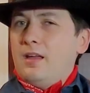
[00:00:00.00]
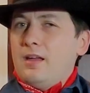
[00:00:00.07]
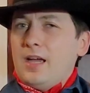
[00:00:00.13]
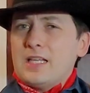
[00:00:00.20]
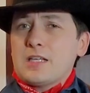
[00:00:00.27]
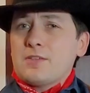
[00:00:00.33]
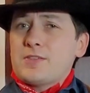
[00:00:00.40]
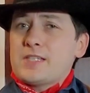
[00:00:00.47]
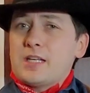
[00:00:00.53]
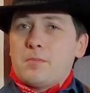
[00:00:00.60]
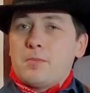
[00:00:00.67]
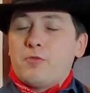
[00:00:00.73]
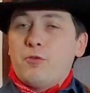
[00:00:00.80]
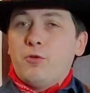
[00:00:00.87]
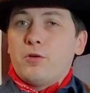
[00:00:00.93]
As I've
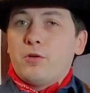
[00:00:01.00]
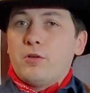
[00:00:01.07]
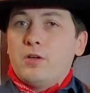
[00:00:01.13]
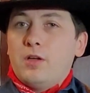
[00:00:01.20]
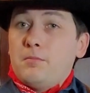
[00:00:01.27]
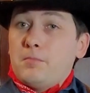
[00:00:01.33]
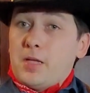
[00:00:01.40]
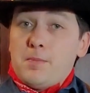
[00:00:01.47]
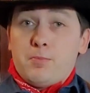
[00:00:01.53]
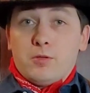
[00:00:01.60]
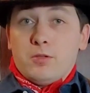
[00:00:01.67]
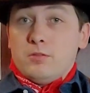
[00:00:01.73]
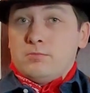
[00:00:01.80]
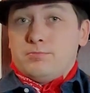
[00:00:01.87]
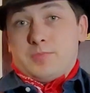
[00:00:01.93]
stated before,
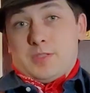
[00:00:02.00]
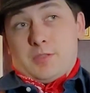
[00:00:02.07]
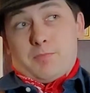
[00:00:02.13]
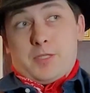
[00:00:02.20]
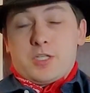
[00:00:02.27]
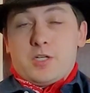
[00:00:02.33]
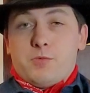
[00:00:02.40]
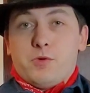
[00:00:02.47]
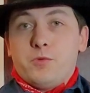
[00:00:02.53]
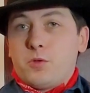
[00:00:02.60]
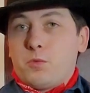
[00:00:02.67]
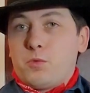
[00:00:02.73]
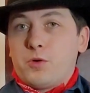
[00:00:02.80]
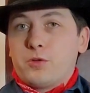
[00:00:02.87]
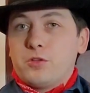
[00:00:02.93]
people, especially
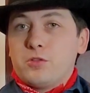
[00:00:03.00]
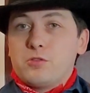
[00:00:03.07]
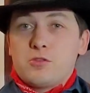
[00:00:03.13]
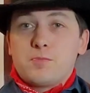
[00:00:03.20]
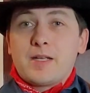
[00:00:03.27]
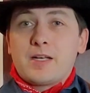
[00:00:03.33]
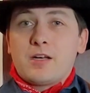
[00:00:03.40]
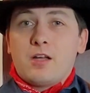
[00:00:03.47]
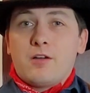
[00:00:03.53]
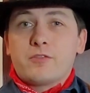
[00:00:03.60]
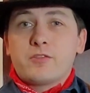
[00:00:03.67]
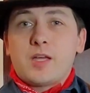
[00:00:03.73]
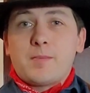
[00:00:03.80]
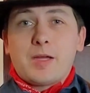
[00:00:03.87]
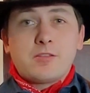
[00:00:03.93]
rural workers who spend a lot
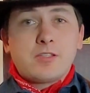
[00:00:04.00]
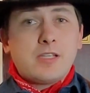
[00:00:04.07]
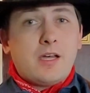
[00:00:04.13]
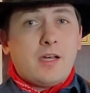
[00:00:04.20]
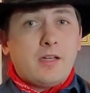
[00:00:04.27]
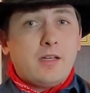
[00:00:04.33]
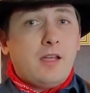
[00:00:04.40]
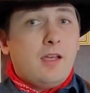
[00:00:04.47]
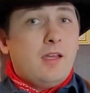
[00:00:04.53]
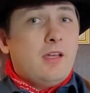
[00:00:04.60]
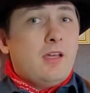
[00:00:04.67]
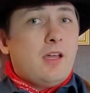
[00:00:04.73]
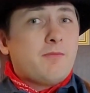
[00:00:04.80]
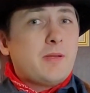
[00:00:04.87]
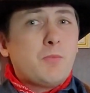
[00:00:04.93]
of time outside,
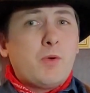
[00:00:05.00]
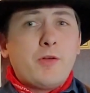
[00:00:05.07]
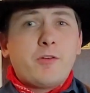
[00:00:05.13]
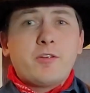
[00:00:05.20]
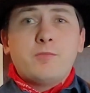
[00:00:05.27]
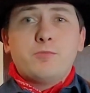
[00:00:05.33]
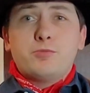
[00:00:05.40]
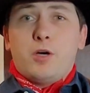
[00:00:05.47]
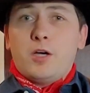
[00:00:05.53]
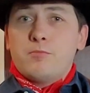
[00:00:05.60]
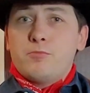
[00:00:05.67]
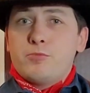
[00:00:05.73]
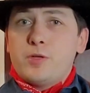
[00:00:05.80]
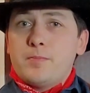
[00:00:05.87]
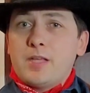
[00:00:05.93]
have been wearing
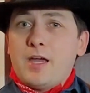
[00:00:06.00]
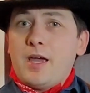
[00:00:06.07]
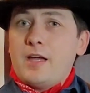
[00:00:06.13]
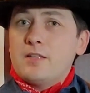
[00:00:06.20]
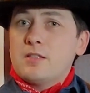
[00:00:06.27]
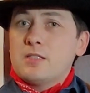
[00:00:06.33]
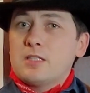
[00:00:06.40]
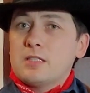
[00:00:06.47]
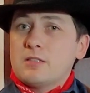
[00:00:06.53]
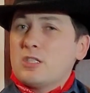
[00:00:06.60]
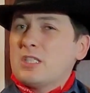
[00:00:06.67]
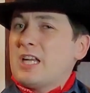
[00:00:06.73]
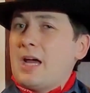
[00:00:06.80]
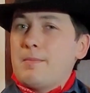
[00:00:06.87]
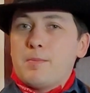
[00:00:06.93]
broad-brimmed hats
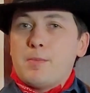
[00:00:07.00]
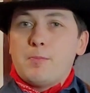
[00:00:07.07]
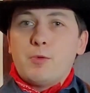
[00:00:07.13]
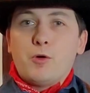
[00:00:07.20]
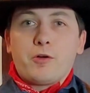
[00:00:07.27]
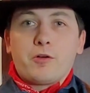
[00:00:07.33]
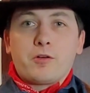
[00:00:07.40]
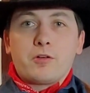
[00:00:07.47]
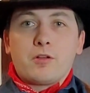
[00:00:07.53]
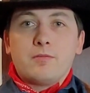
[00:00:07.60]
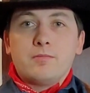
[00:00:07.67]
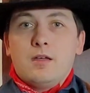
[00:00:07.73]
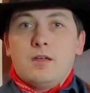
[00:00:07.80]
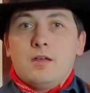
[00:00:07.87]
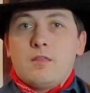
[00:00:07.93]
since time immemorial.
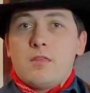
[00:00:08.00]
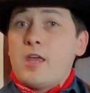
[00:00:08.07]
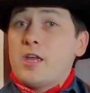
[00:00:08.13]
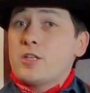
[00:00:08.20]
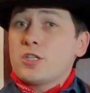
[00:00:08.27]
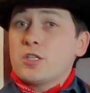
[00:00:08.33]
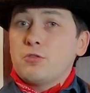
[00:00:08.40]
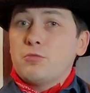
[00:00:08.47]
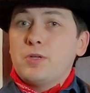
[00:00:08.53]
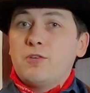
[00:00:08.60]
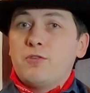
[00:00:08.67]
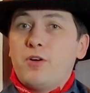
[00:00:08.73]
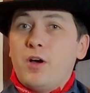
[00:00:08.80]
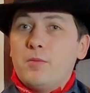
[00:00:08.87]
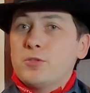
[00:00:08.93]
The ancient Greek
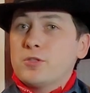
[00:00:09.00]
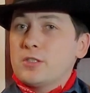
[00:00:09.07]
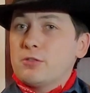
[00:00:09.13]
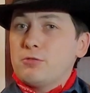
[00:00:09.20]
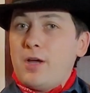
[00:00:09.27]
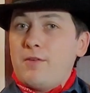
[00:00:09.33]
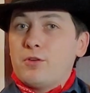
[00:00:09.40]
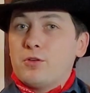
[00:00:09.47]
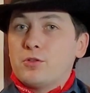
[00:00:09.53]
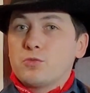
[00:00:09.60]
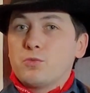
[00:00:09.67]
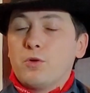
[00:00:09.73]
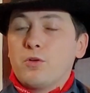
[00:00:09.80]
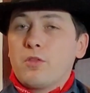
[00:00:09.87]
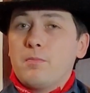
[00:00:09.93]
farmers and
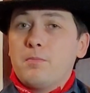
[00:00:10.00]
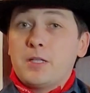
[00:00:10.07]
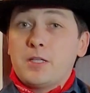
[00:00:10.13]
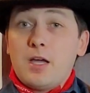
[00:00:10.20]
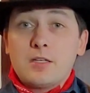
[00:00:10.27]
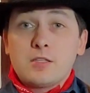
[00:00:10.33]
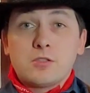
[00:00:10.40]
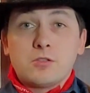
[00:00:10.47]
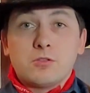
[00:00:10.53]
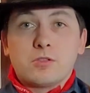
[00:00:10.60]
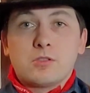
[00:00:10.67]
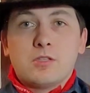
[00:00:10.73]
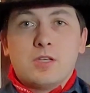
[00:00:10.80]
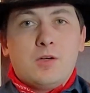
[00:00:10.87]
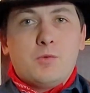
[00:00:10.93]
travelers wore the
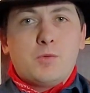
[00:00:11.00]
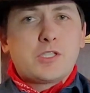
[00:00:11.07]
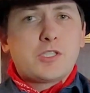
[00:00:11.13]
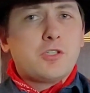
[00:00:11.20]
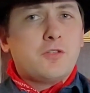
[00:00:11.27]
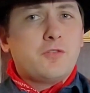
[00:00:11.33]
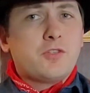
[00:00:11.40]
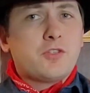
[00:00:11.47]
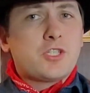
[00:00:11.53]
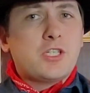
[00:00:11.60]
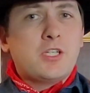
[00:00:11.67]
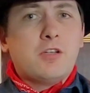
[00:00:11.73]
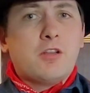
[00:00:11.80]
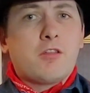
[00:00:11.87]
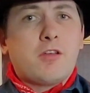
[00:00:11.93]
petassos, which served to
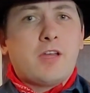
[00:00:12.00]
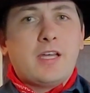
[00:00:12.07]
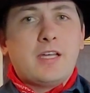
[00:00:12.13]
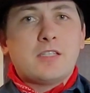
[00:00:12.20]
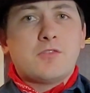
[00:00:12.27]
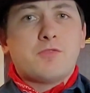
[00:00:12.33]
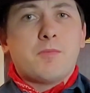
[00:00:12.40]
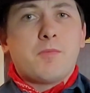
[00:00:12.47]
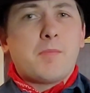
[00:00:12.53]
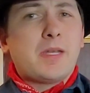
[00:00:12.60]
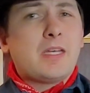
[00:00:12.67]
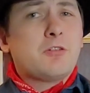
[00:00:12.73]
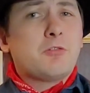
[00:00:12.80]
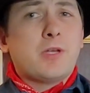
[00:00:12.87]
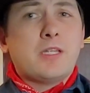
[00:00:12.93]
shield their heads from the
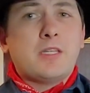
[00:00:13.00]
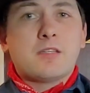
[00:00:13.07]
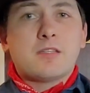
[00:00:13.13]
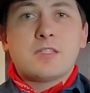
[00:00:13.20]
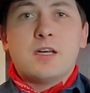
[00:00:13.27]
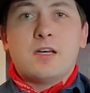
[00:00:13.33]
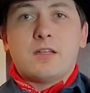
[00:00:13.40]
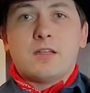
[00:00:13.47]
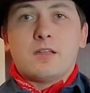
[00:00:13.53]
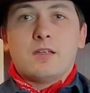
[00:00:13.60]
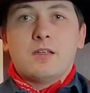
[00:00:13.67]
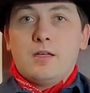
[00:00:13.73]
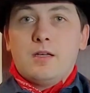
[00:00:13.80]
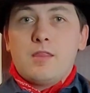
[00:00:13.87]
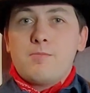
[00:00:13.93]
Mediterranean sun,
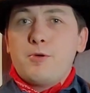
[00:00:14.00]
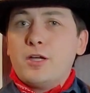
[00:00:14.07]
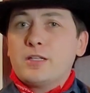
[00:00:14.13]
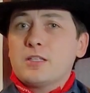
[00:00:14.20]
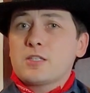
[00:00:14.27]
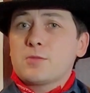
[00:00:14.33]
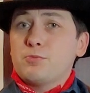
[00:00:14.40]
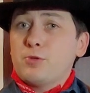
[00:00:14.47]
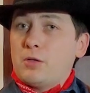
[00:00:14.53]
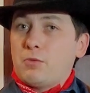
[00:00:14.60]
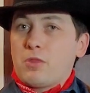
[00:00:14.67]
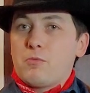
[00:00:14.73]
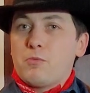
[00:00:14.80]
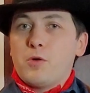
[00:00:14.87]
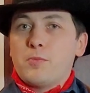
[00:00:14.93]
and the practice spread
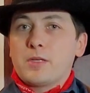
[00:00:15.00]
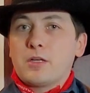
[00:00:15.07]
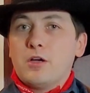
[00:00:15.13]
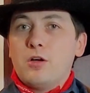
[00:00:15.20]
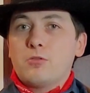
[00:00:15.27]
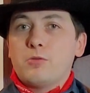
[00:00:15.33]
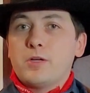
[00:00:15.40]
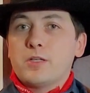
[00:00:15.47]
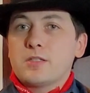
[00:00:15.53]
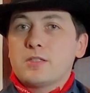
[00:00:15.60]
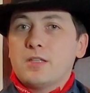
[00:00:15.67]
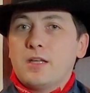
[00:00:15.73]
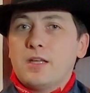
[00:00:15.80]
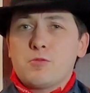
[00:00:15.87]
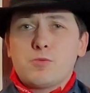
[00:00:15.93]
with the Roman
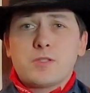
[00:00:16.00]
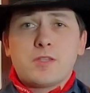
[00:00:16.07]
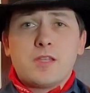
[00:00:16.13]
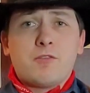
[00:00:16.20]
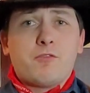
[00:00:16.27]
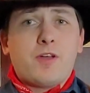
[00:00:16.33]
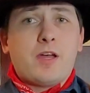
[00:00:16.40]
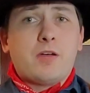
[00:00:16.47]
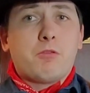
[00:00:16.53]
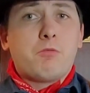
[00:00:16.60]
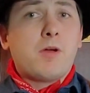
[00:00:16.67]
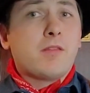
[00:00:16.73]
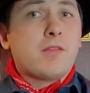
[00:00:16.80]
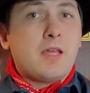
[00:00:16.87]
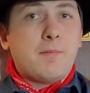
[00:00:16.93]
conquest, and it was then found
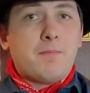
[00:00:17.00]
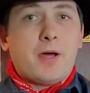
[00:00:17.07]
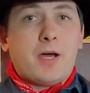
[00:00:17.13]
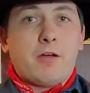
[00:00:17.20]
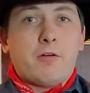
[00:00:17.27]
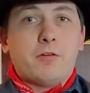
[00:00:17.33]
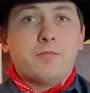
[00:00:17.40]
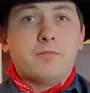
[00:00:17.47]
throughout the empire.